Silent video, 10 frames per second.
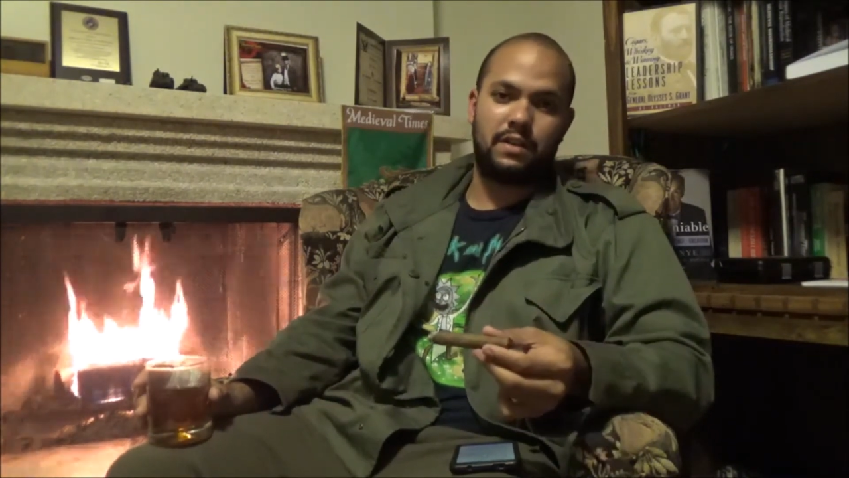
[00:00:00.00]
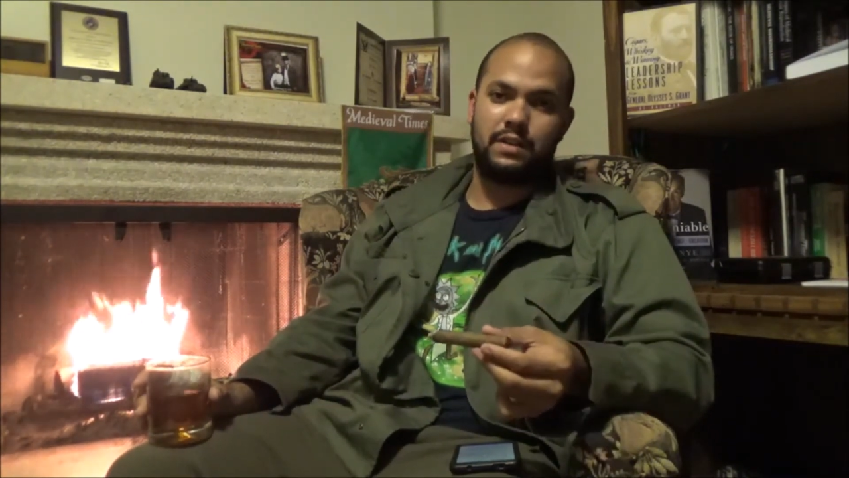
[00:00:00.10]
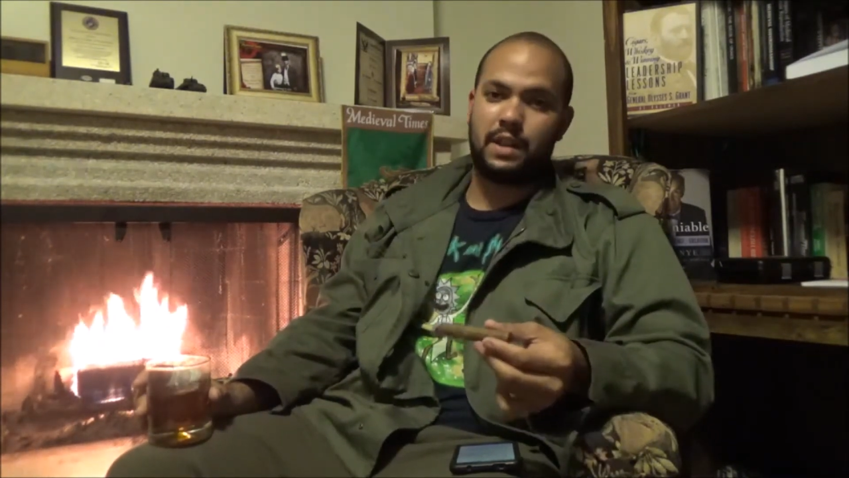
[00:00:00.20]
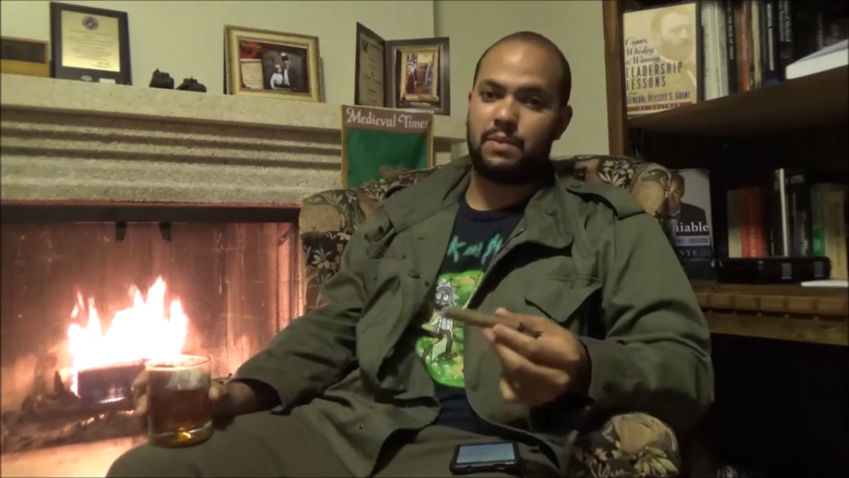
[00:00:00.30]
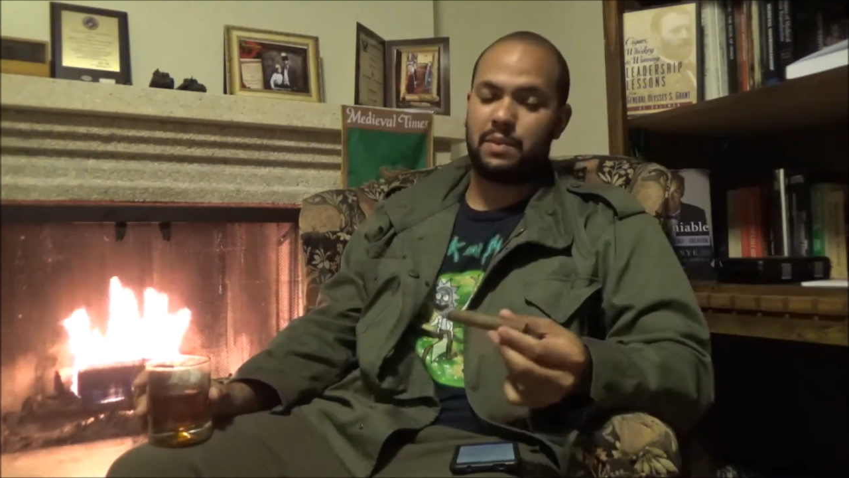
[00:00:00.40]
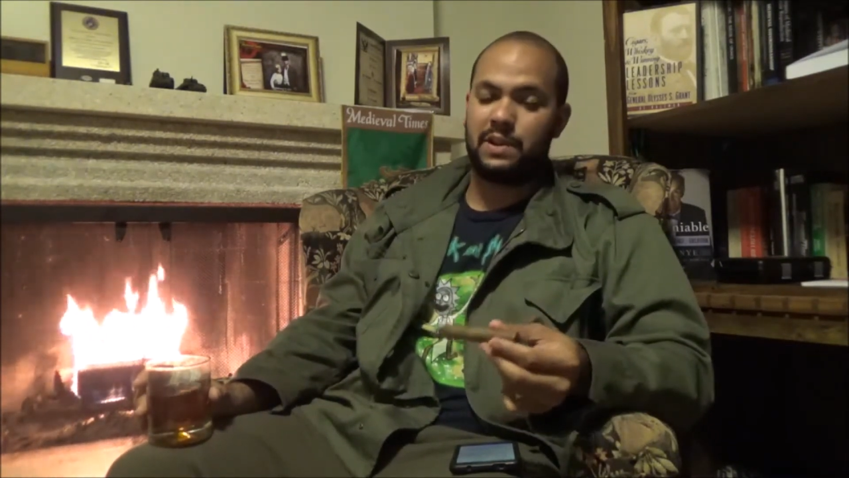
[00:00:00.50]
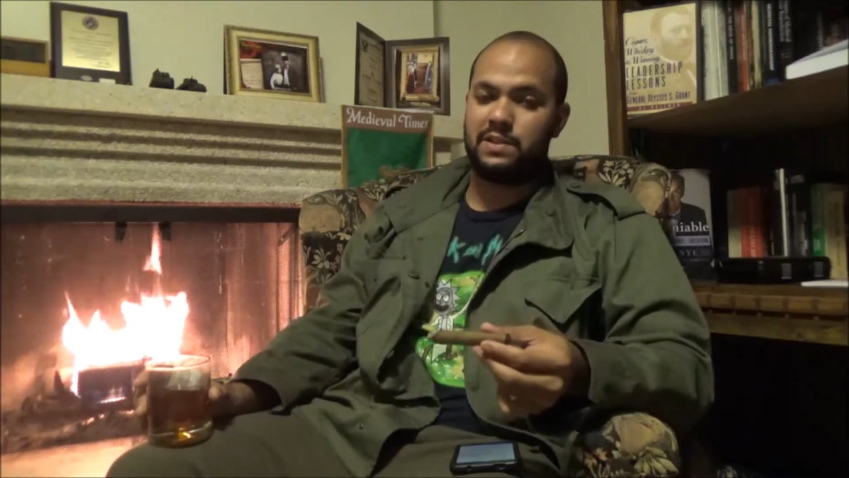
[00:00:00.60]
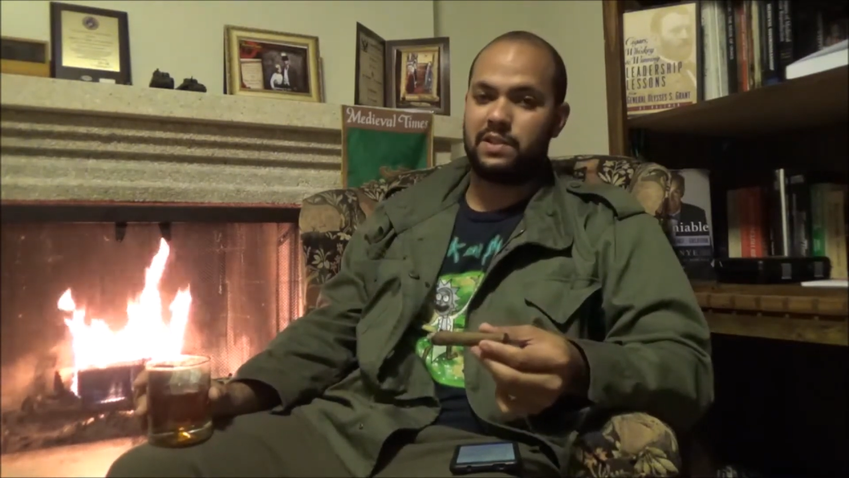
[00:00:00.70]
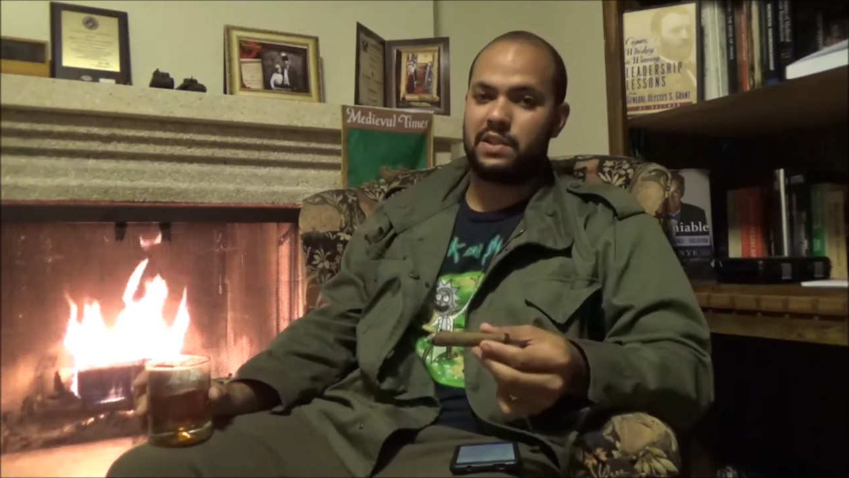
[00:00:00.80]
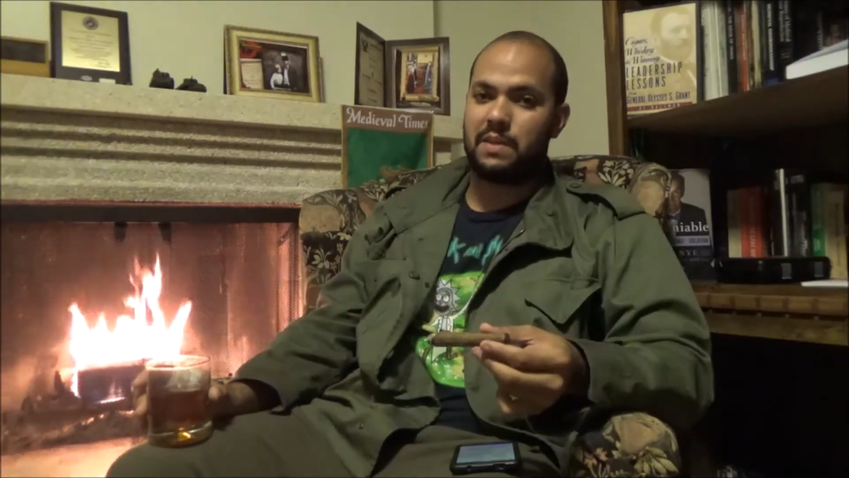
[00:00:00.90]
they released
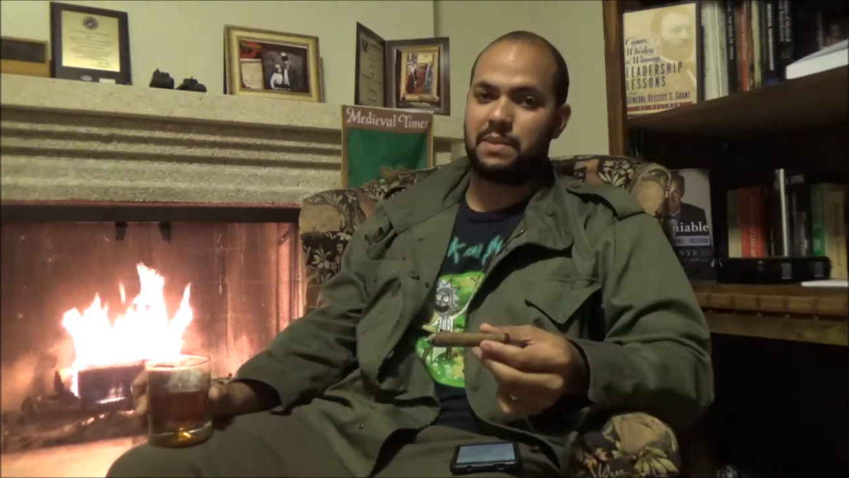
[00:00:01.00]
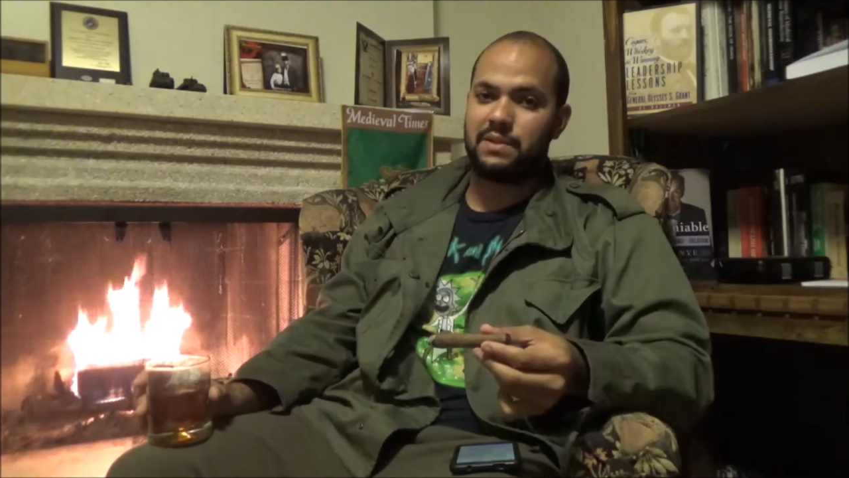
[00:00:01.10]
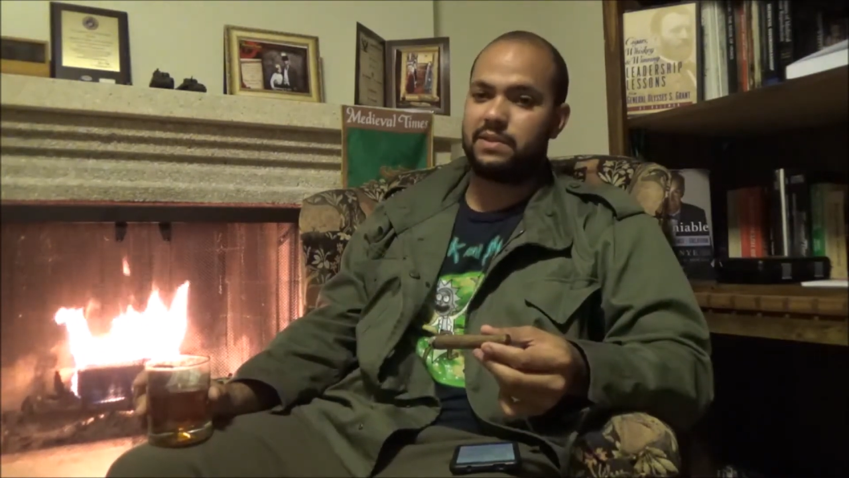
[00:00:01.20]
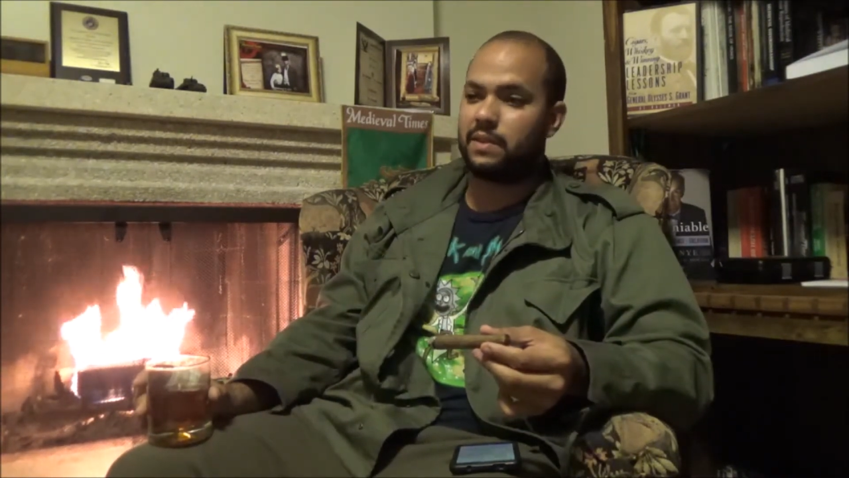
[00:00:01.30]
a statement